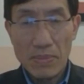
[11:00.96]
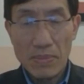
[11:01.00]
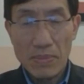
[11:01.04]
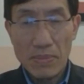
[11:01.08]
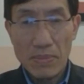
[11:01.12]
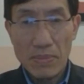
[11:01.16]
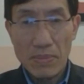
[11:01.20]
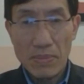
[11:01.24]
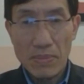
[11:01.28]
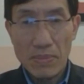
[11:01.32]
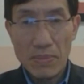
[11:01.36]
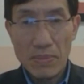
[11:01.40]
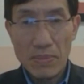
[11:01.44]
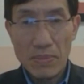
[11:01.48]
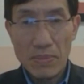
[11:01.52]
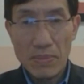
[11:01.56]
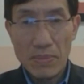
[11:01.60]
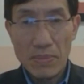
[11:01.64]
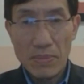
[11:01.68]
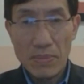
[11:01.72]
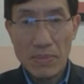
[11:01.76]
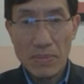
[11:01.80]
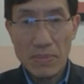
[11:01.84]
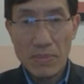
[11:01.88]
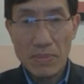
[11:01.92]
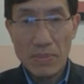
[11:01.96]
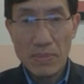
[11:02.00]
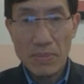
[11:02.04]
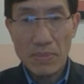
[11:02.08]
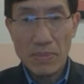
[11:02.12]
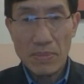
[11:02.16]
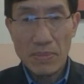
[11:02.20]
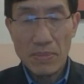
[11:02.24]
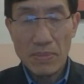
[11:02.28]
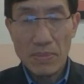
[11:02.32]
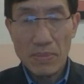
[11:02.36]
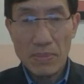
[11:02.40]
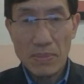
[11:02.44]

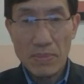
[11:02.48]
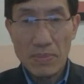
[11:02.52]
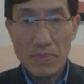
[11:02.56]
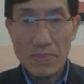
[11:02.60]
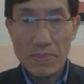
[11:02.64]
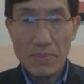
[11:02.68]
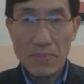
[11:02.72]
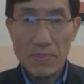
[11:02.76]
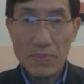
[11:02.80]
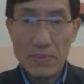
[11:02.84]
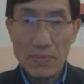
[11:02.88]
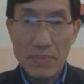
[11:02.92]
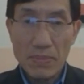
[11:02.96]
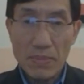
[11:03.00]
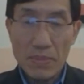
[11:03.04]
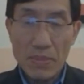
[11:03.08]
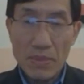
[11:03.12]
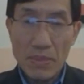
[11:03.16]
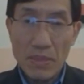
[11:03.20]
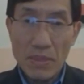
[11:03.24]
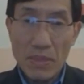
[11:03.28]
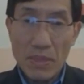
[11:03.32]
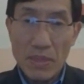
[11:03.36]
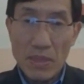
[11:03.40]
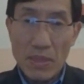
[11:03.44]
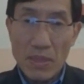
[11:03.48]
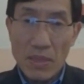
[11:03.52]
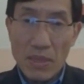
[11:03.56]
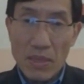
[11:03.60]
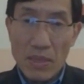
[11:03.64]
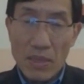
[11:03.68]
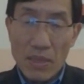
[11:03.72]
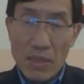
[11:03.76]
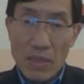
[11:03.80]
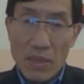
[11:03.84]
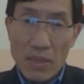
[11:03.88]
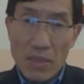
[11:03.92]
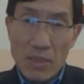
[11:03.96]

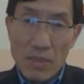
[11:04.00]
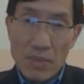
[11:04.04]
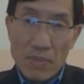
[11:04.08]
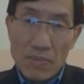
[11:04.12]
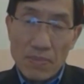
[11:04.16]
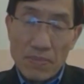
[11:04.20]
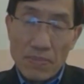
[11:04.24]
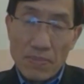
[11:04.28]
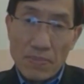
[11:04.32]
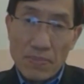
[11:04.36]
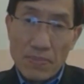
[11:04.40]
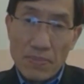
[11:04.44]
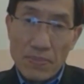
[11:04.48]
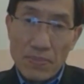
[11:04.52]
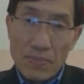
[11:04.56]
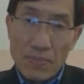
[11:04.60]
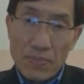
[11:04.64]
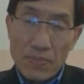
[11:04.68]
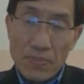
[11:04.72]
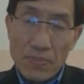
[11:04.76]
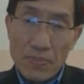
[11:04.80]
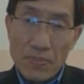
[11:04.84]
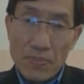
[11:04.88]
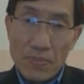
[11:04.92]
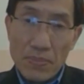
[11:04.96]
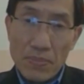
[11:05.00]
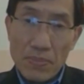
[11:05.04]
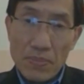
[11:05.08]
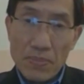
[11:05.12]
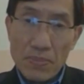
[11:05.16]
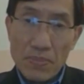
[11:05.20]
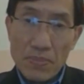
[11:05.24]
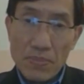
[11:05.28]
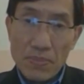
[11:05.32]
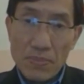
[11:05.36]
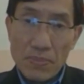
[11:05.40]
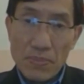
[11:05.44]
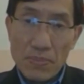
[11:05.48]

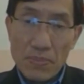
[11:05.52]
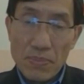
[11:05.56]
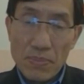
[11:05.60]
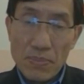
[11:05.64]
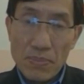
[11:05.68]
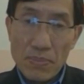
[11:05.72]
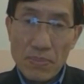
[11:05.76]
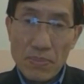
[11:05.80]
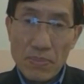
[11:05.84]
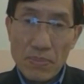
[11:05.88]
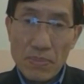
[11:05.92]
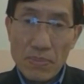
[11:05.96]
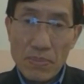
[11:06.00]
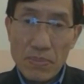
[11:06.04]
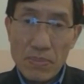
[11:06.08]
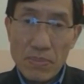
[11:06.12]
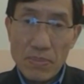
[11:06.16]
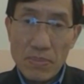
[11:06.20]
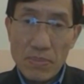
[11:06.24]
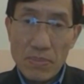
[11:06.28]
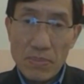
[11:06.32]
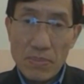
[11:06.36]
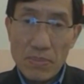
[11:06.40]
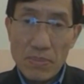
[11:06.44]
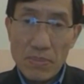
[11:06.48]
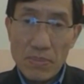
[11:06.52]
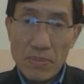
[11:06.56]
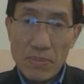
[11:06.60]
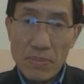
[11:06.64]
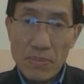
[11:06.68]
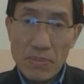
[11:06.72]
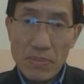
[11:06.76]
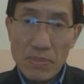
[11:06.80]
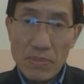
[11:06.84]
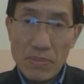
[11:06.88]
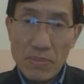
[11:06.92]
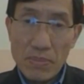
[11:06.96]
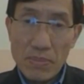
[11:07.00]

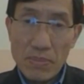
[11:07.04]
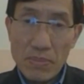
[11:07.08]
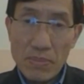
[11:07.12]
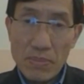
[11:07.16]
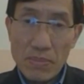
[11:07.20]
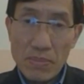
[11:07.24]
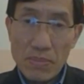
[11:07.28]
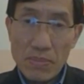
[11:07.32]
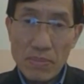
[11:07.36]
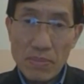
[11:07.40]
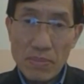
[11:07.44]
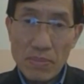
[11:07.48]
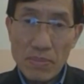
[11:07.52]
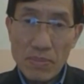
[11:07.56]
(not speaking)